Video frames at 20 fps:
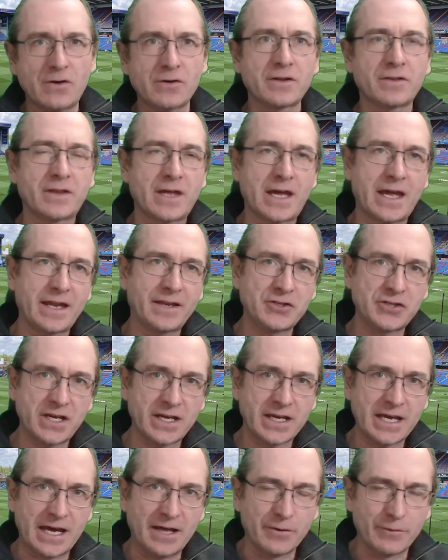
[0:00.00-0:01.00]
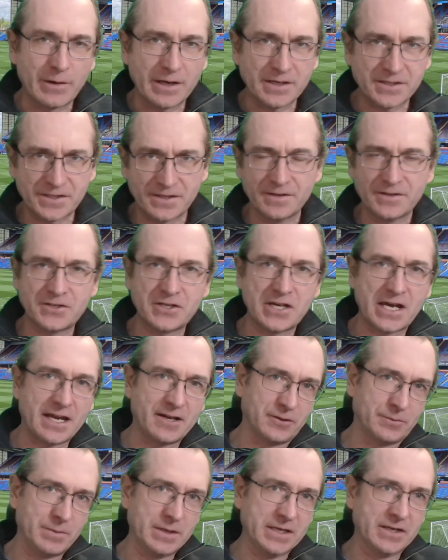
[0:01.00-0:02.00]
then check out the rest of the
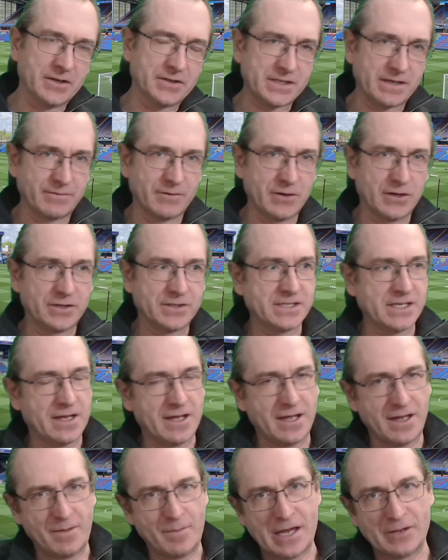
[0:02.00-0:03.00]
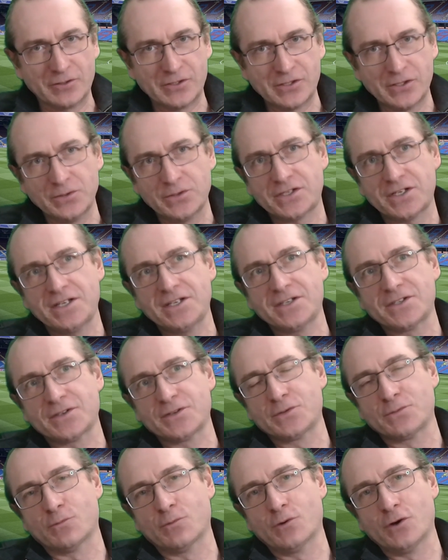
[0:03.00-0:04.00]
channel, because I've got about 2
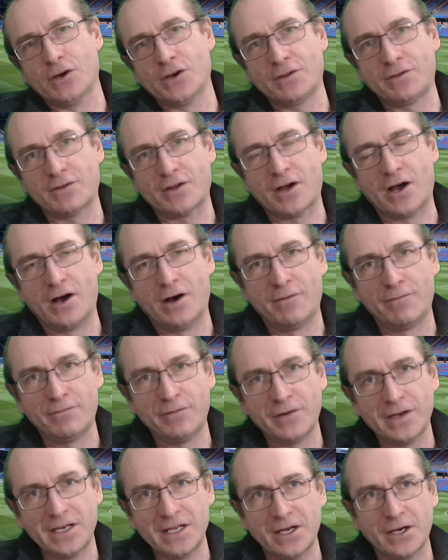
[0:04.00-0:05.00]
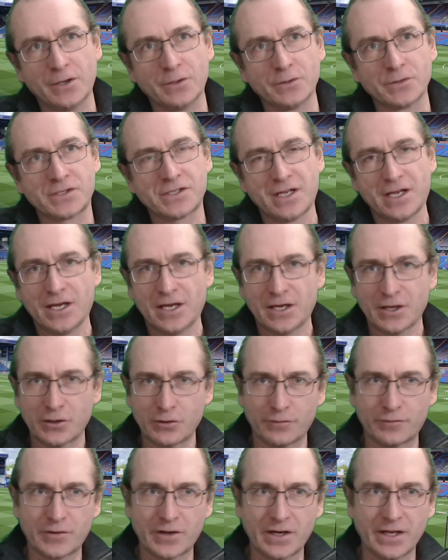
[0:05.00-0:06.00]
seasons worth of videos
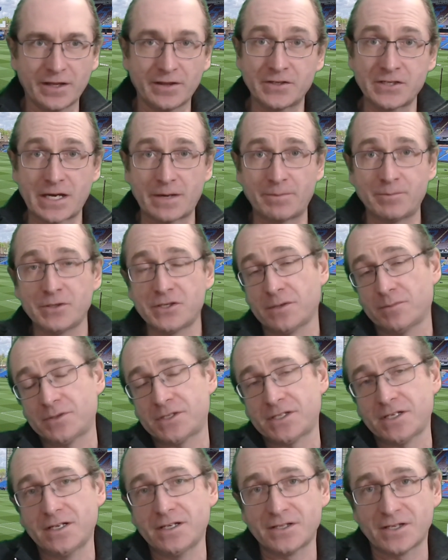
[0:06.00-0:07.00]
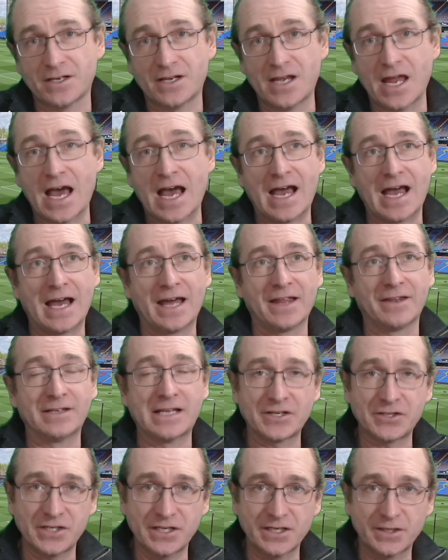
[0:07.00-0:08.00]
covering the Championship season and
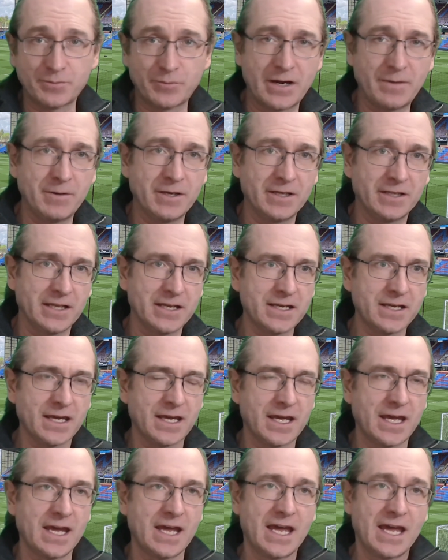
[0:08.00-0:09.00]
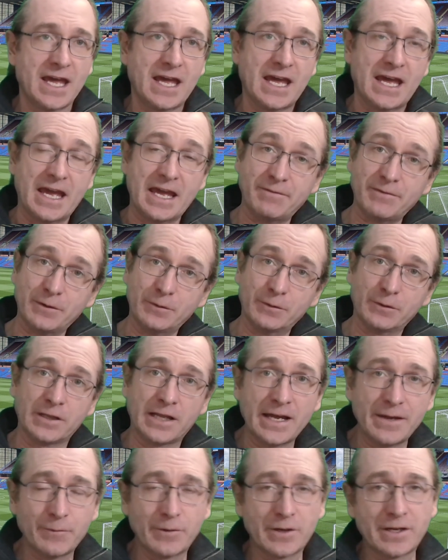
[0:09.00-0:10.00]
last year's Premier League. If you
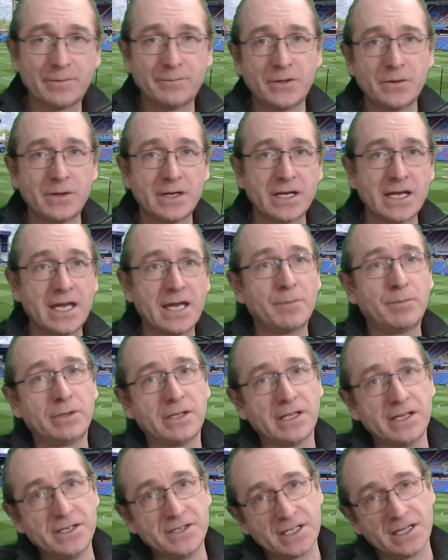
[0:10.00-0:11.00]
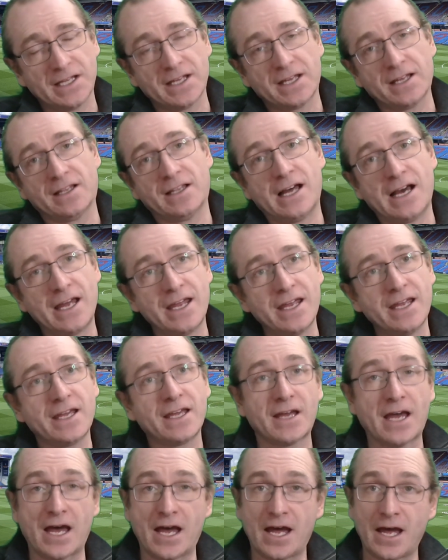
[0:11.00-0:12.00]
like what I'm doing here, please click a like.
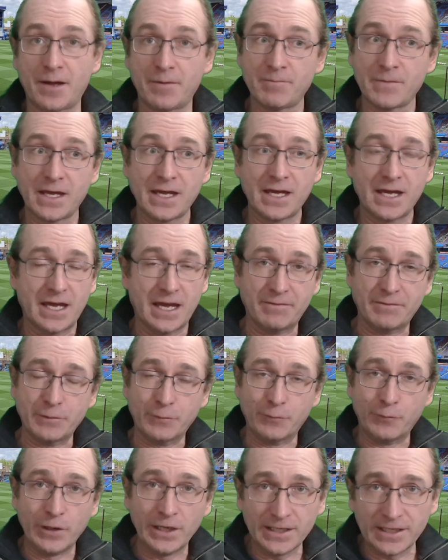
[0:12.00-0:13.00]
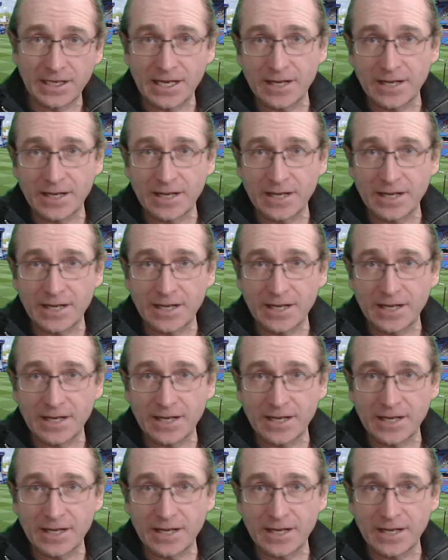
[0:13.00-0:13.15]
If you really like